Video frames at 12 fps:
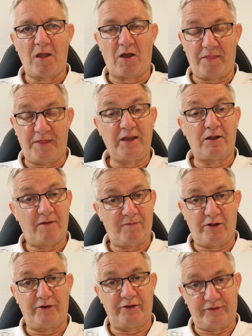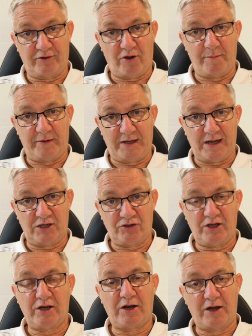I think I've learnt the diamond
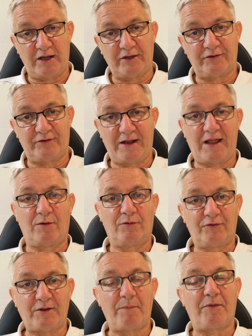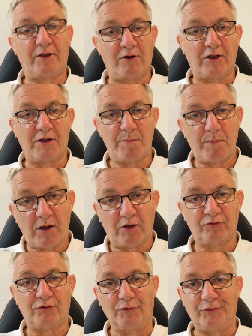lashing, and it's now something I can
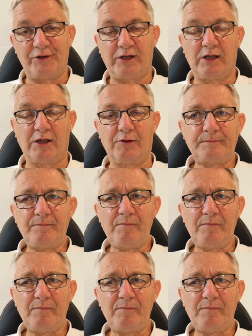pass on to you.